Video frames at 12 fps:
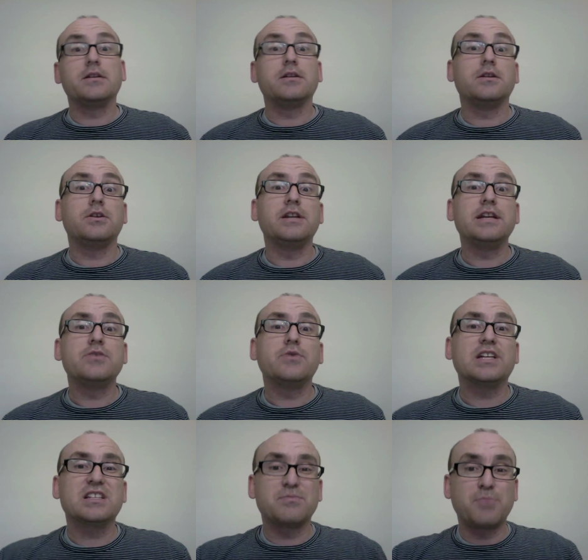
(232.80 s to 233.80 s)
You need to
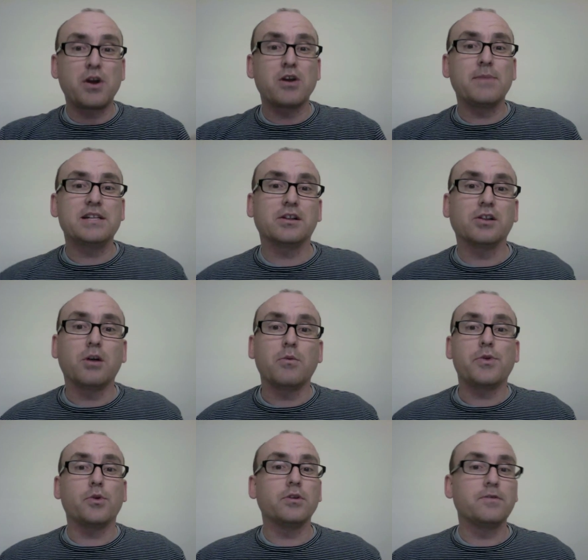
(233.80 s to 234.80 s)
experiment a lot
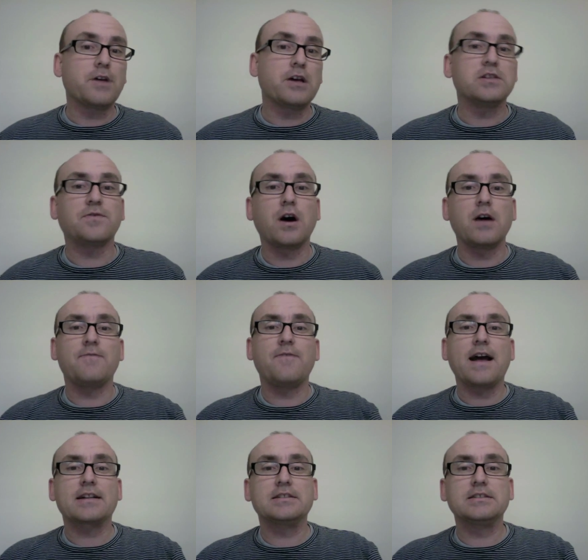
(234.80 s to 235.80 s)
with all of those 5
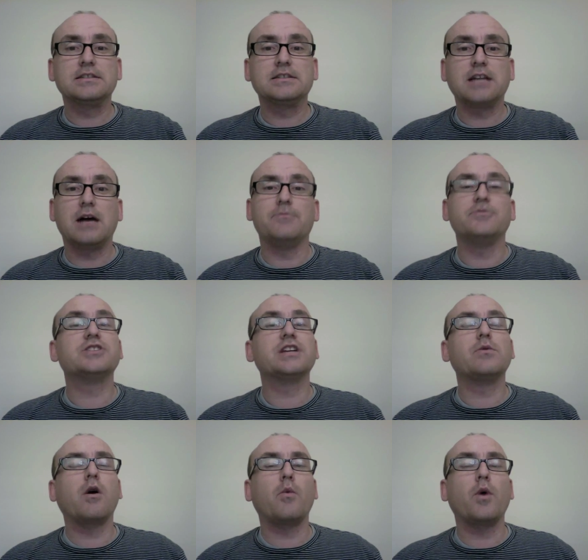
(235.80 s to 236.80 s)
factors,
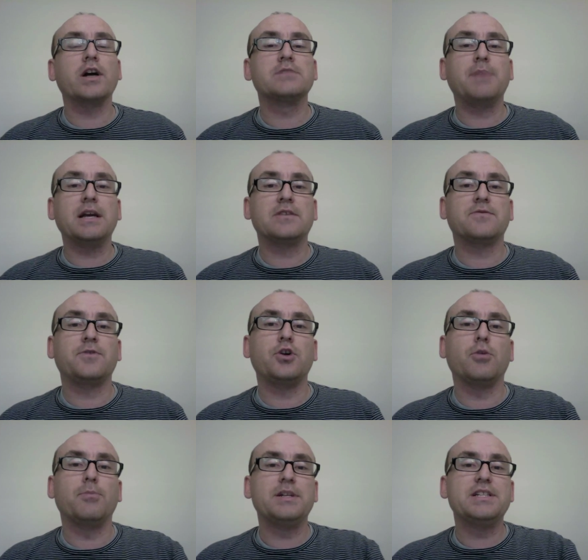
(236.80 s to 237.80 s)
see what works best for
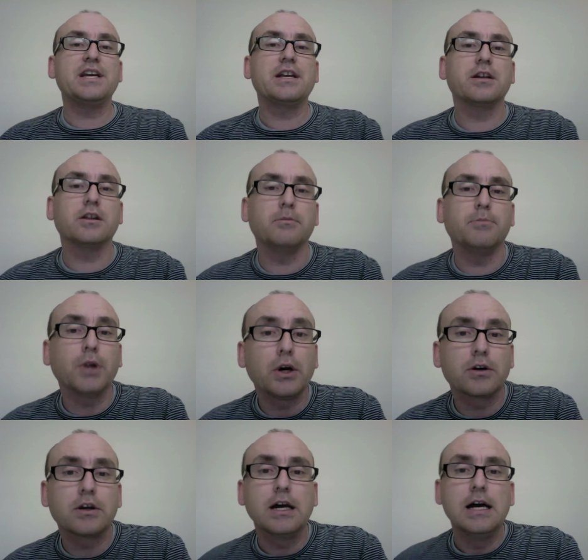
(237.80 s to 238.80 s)
your particular
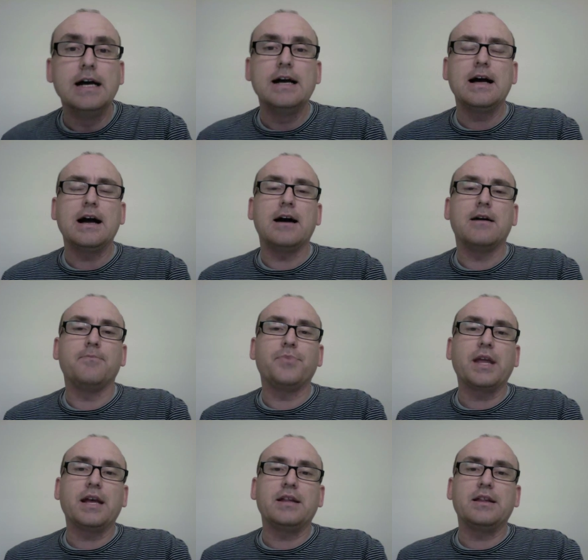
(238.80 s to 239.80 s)
blog.
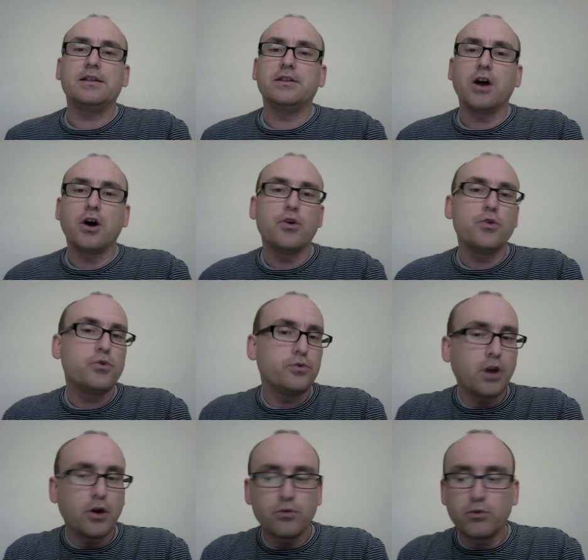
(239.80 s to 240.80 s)

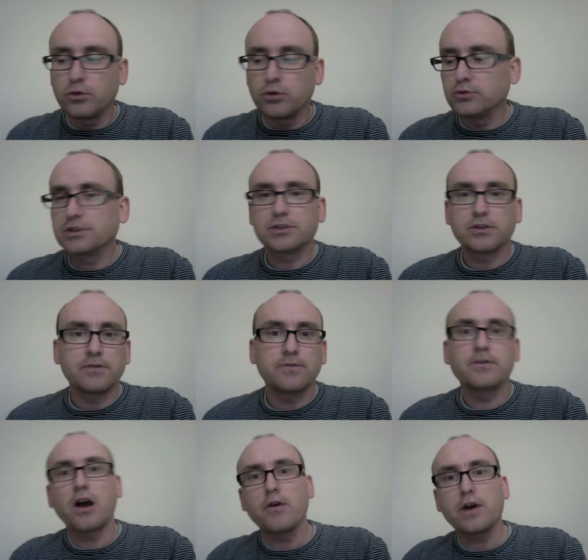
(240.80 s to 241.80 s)
No rules sort
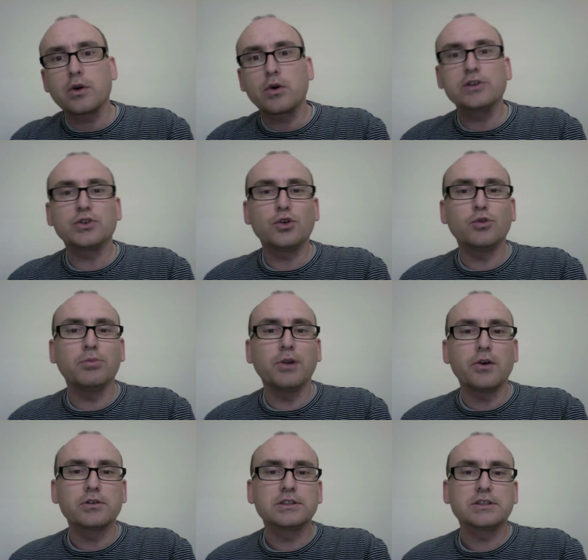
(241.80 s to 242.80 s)
of go across all
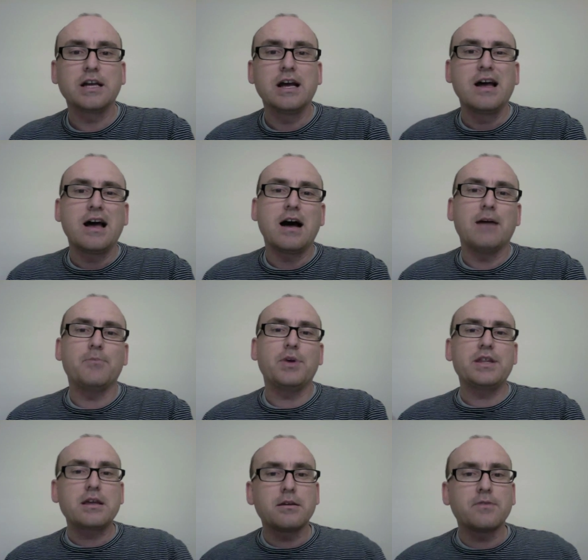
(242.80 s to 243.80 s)
blogs, but
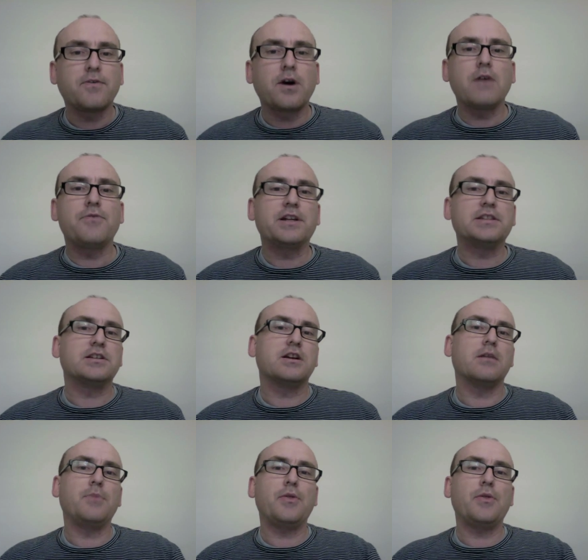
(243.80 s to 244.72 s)
they're the 5 things that I'd be